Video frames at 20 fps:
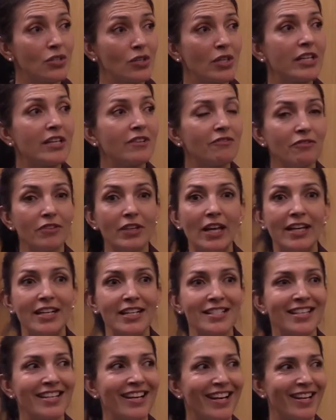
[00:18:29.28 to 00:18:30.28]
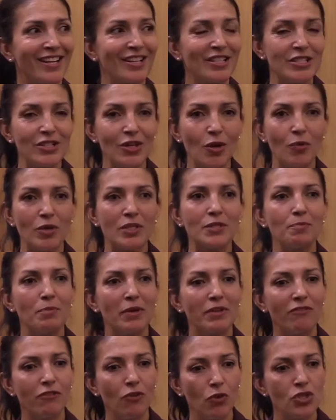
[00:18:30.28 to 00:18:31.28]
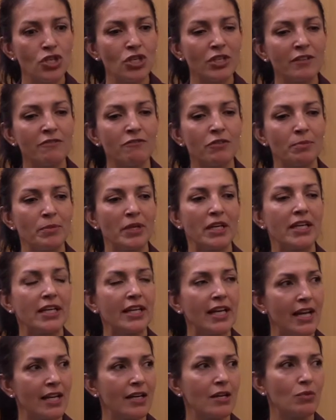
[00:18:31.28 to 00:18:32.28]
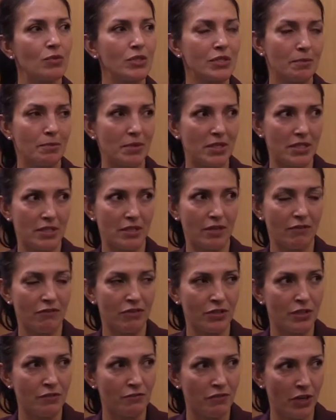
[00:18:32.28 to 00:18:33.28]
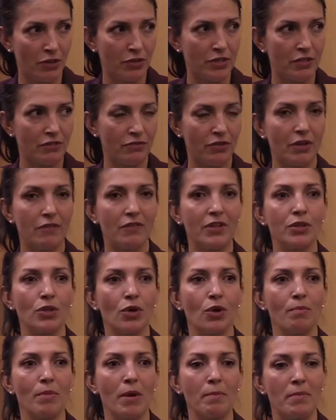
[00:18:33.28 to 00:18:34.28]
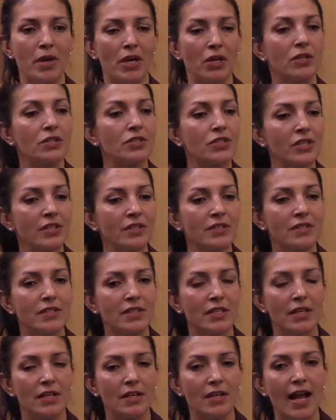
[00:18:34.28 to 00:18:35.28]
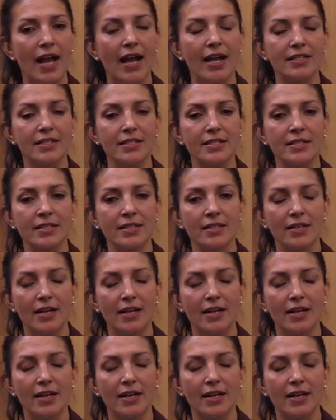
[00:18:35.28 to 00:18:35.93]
to leave. Like I said, it's always, but fortunately for me, Canada was it was very different. Even though my marriage didn't last,